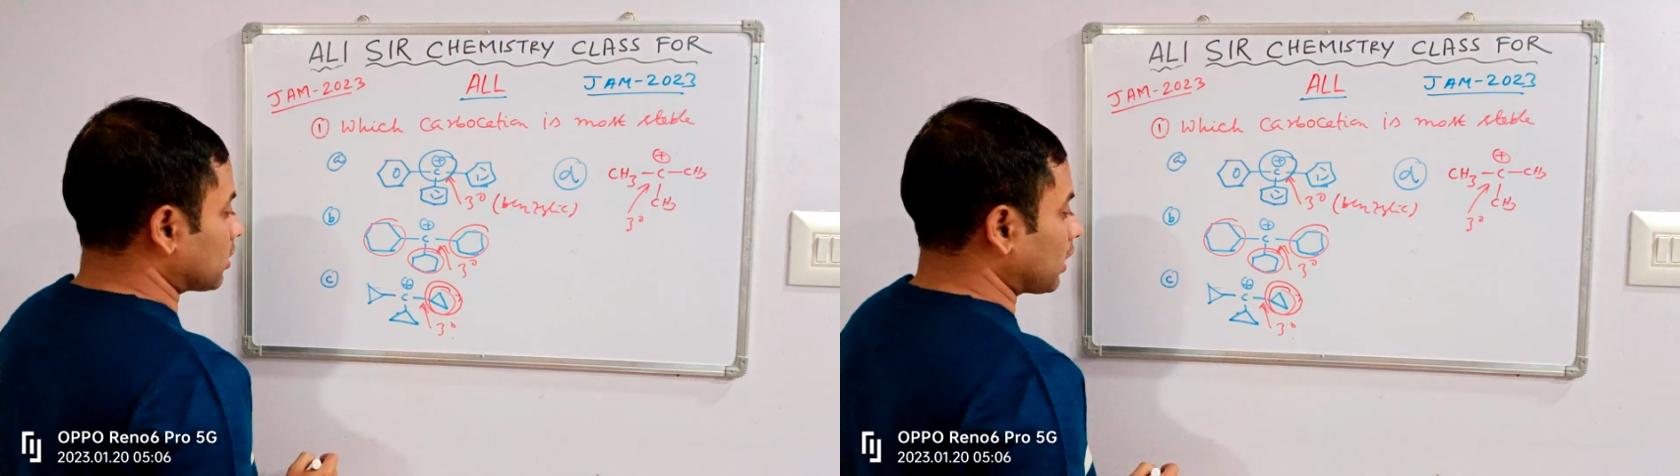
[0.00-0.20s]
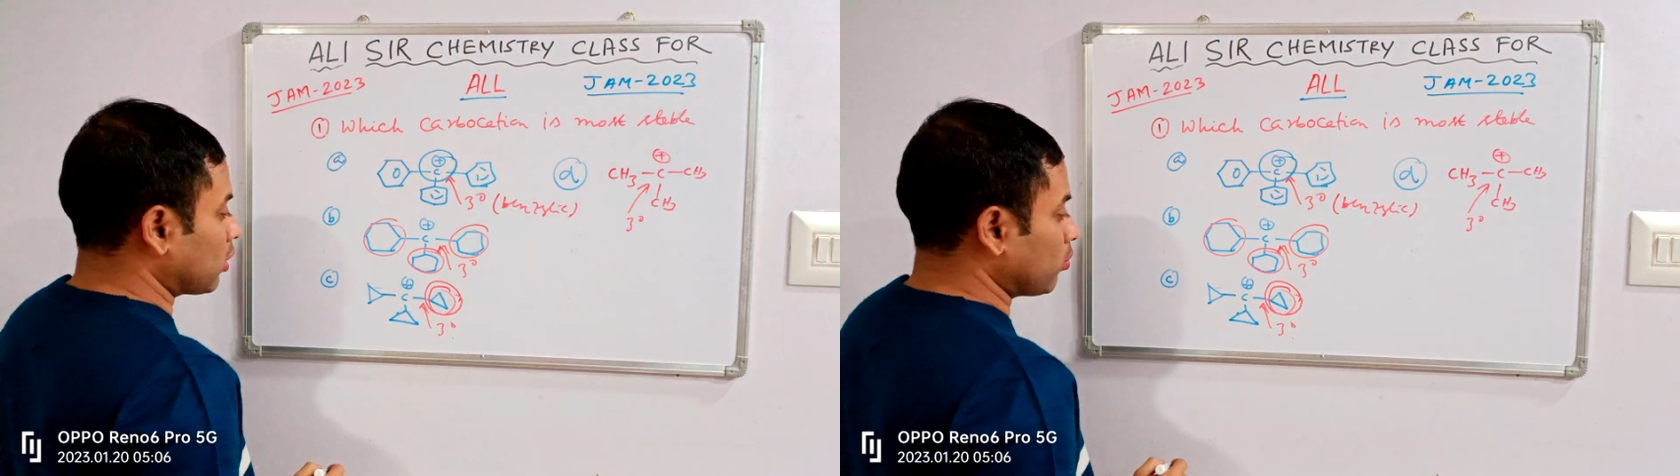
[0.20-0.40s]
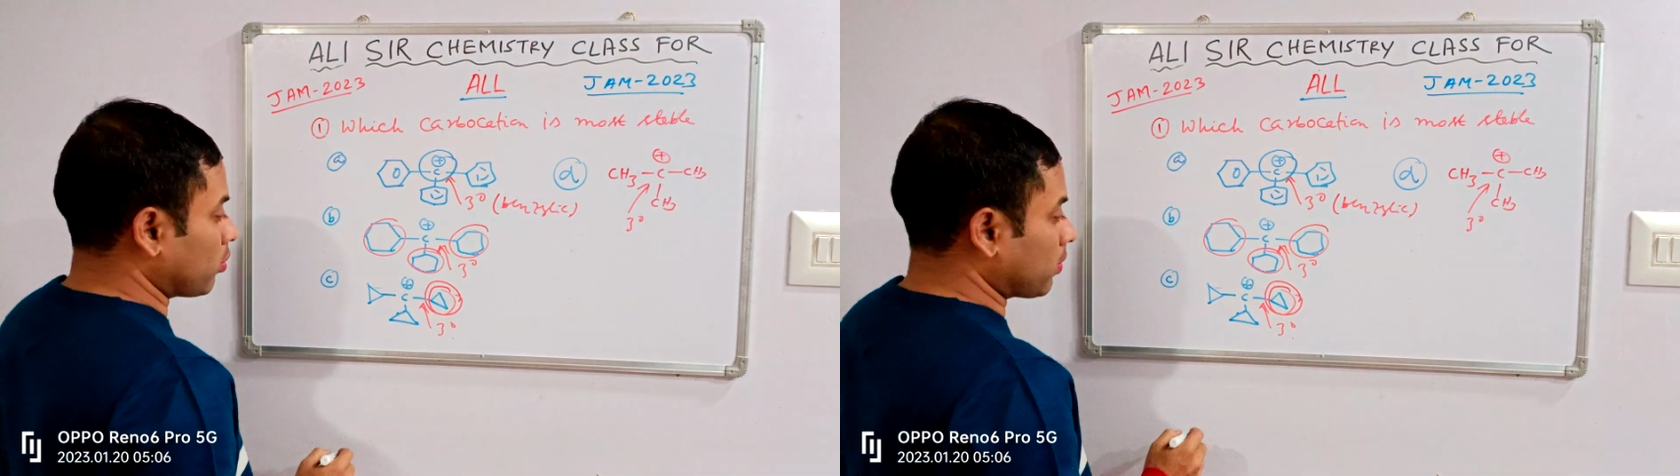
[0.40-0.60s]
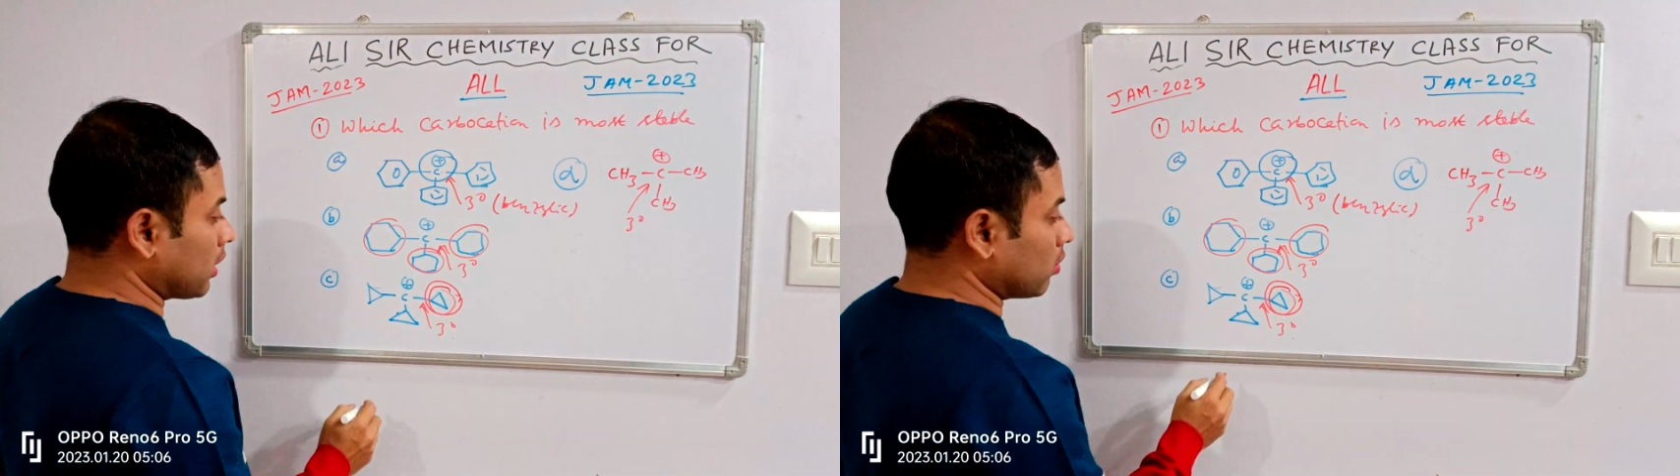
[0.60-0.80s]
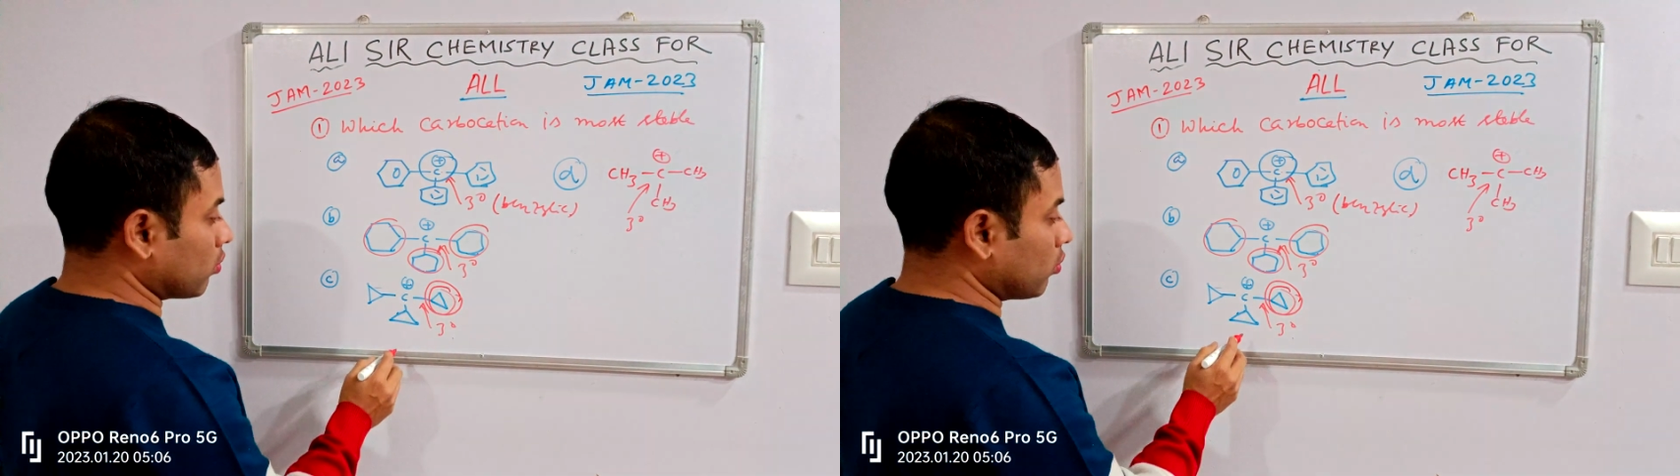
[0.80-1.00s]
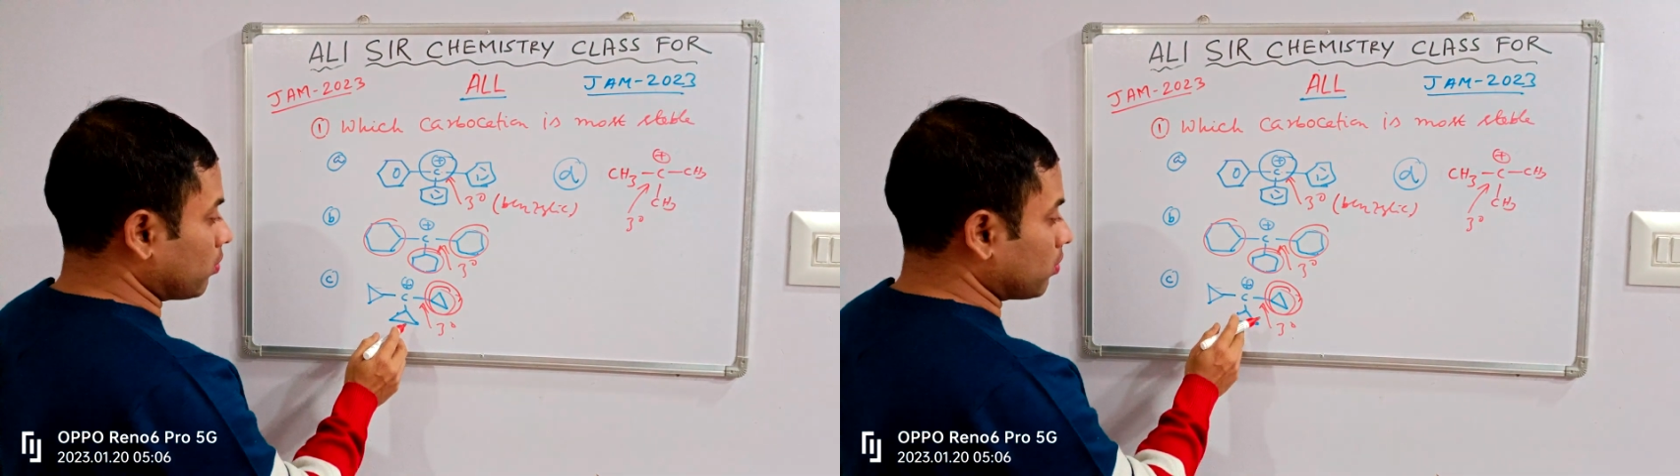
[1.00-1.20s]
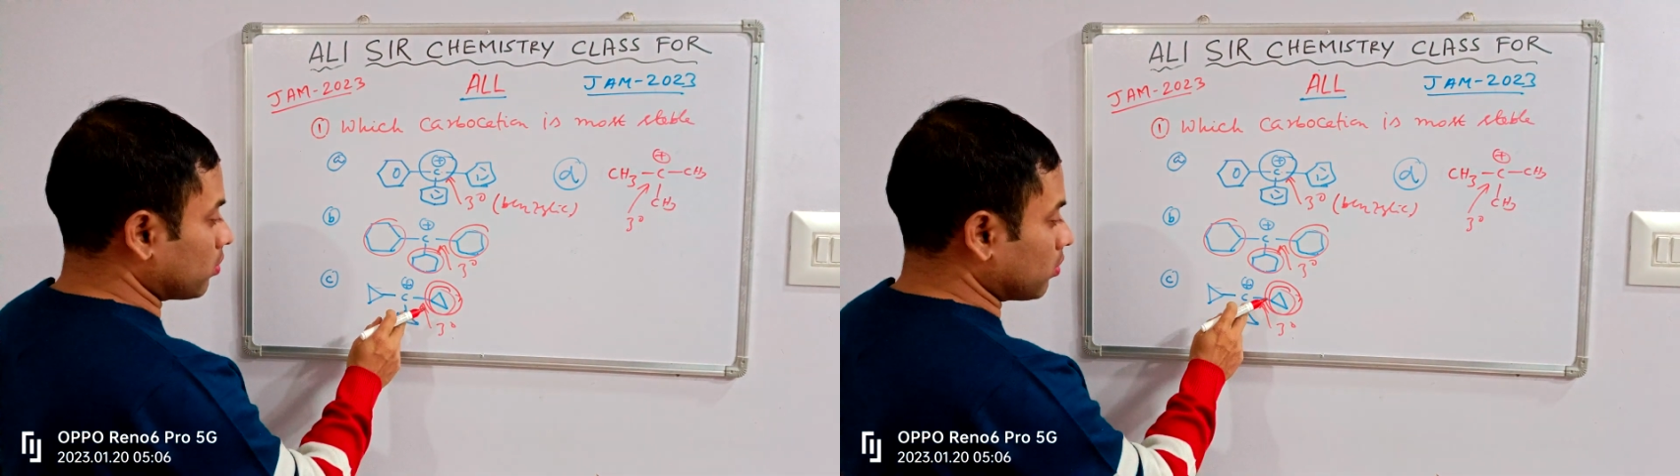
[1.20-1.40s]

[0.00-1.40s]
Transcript: cyclopropyl group